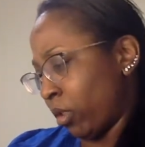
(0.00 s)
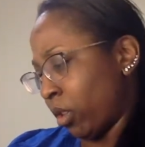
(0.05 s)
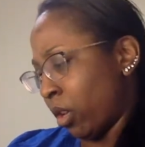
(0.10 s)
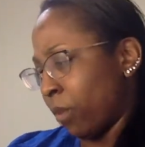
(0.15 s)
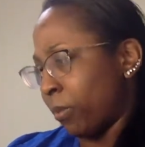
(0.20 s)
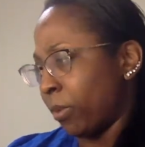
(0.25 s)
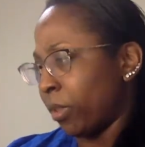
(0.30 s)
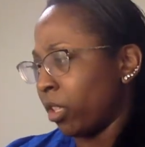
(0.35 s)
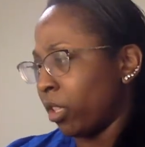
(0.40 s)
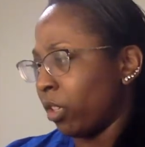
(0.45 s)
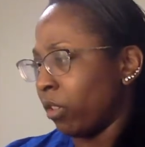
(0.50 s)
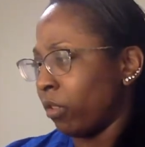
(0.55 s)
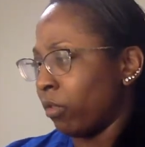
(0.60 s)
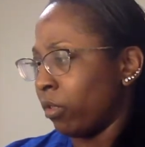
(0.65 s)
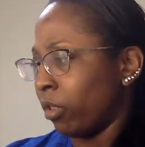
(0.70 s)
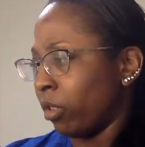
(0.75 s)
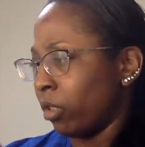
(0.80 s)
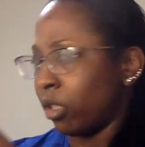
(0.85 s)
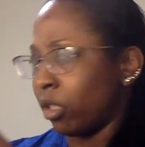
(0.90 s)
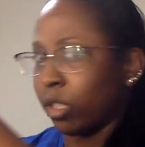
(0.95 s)
believe
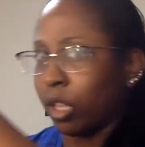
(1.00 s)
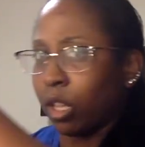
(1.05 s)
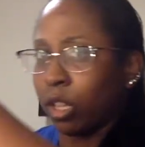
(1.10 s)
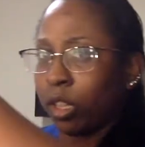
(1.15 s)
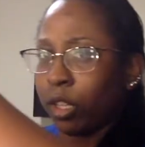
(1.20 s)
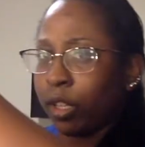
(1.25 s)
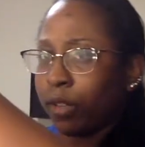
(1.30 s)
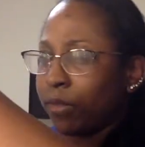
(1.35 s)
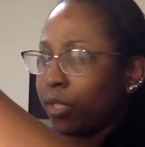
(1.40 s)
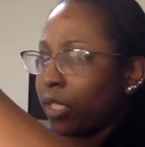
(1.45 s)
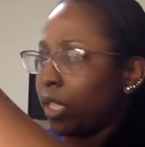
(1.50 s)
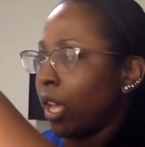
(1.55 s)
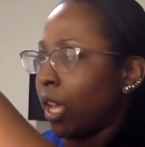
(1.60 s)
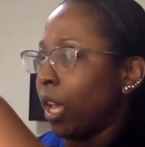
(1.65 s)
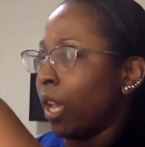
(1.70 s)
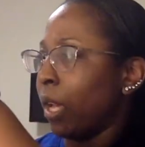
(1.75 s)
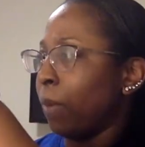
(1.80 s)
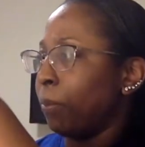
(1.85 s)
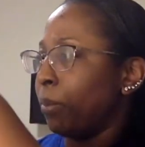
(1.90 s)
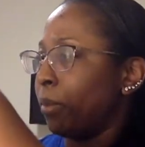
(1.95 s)
this is a lift
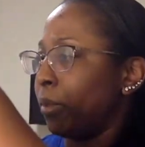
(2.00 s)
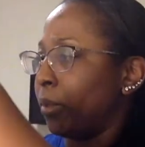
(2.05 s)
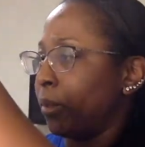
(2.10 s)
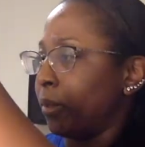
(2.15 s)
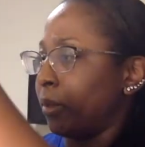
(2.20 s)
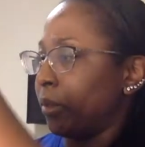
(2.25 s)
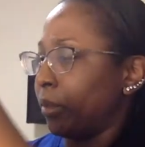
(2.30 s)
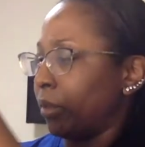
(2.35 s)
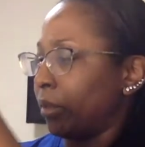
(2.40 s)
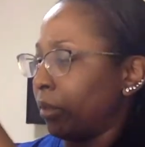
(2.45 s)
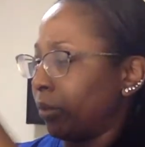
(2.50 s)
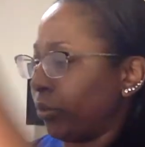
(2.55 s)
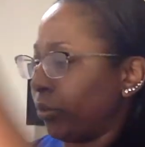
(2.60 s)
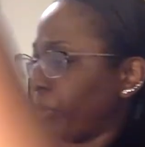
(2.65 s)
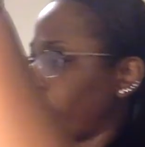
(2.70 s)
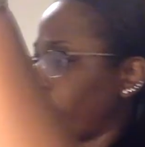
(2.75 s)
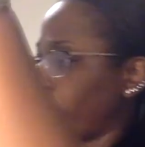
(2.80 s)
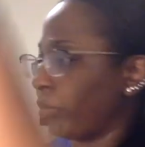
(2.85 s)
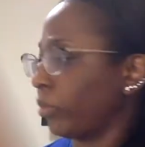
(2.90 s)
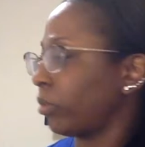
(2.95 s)
top.
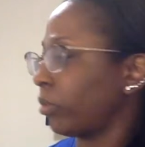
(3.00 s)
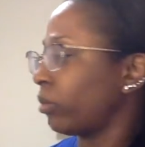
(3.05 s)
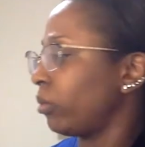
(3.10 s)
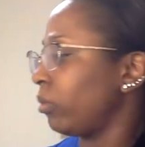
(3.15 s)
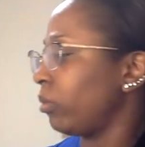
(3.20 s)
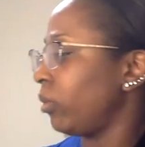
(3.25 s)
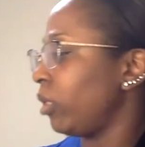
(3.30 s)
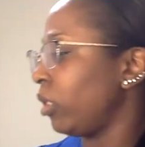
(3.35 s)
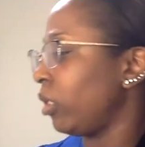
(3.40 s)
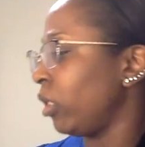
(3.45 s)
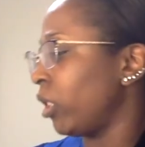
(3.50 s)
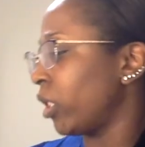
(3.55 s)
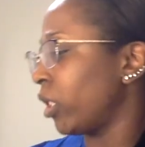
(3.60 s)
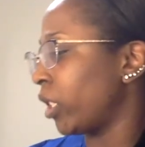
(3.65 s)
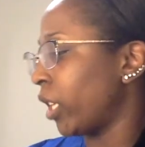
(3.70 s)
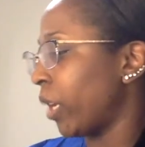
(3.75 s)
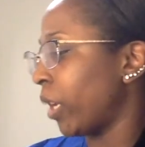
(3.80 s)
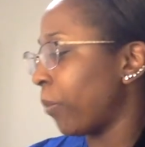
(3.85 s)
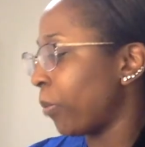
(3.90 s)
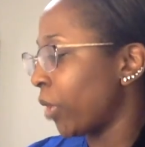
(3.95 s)
Let's see.
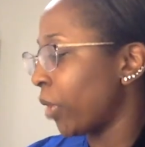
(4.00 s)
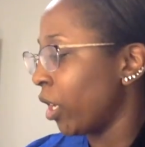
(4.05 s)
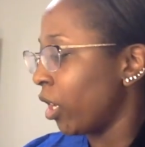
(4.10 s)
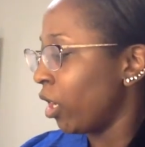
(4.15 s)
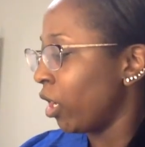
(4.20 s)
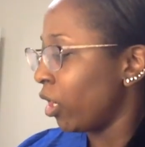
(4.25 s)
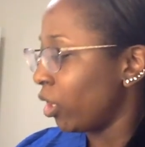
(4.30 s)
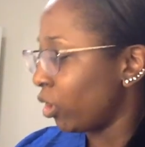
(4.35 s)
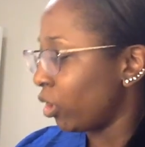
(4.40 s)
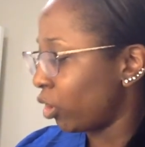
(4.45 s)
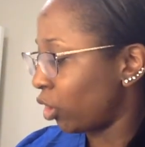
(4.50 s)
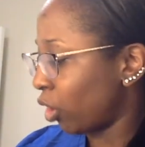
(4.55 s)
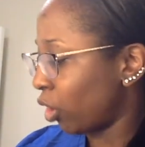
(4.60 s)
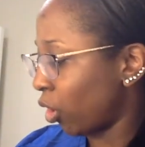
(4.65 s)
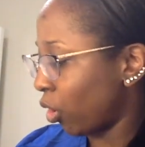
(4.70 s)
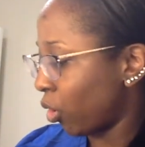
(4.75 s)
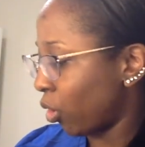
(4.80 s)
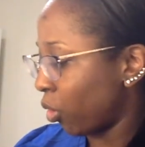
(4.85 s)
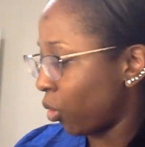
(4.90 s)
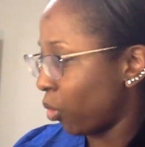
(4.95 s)

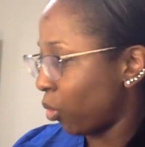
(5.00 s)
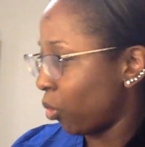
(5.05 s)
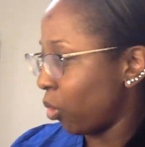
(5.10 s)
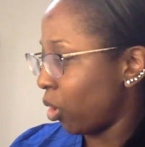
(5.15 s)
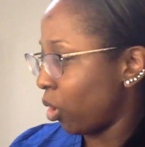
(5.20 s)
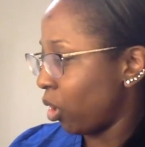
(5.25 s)
So